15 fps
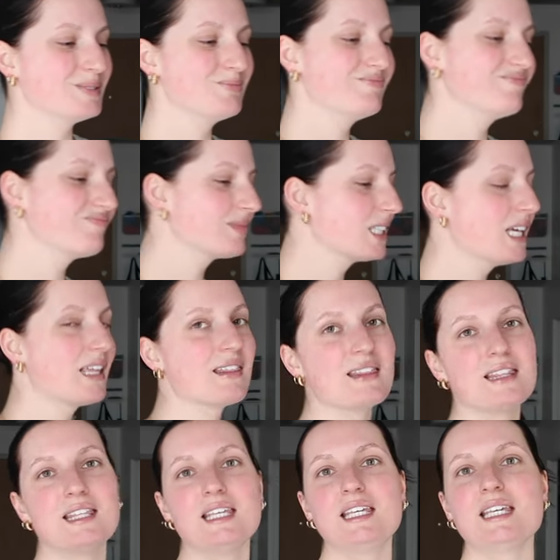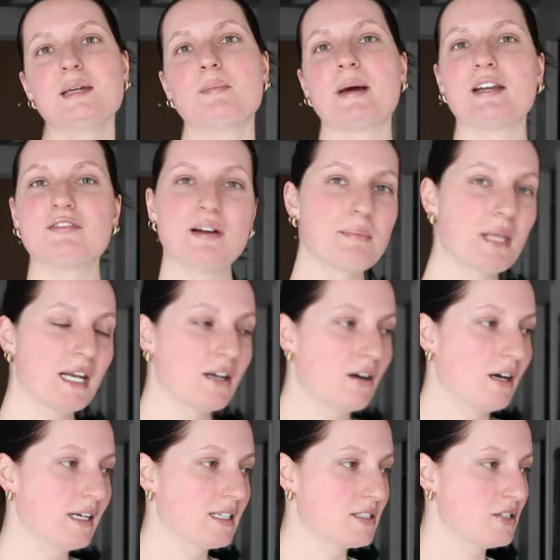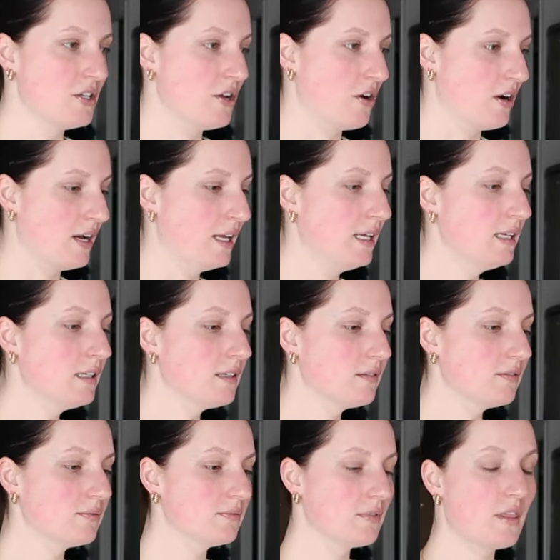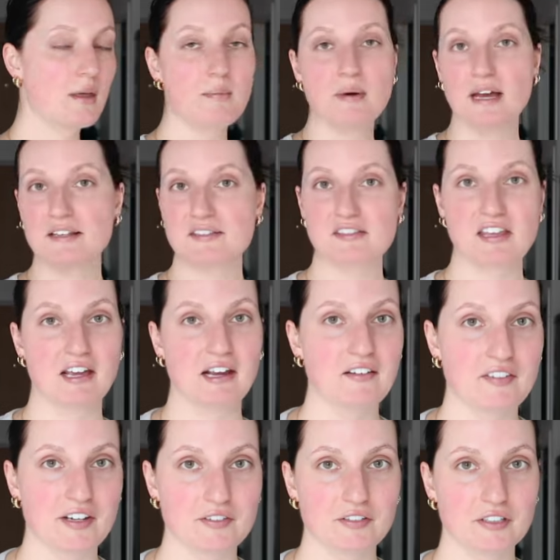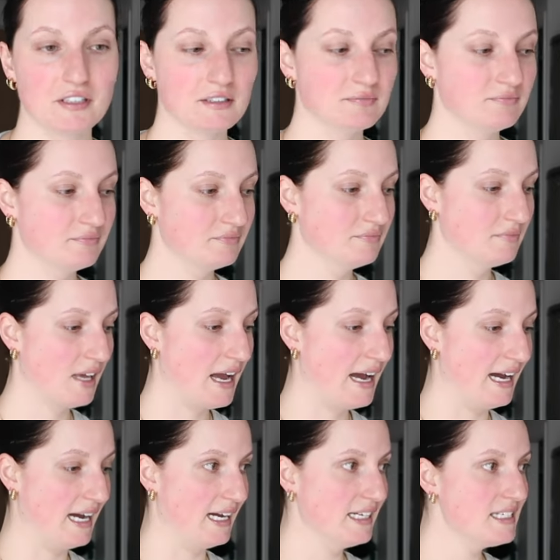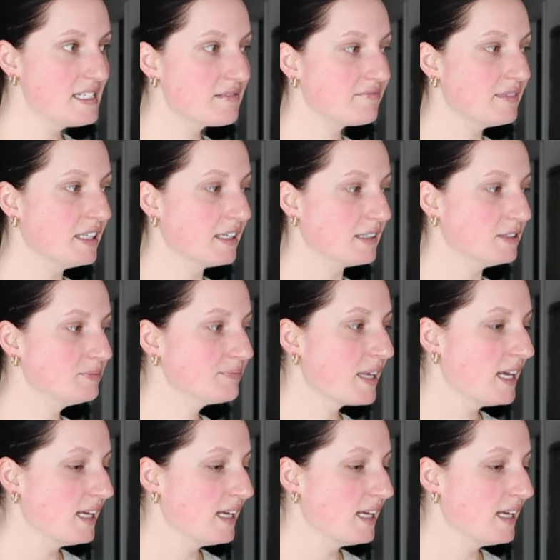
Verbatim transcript: mm, the bed frame that I got is not the best thing I've ever had, you know?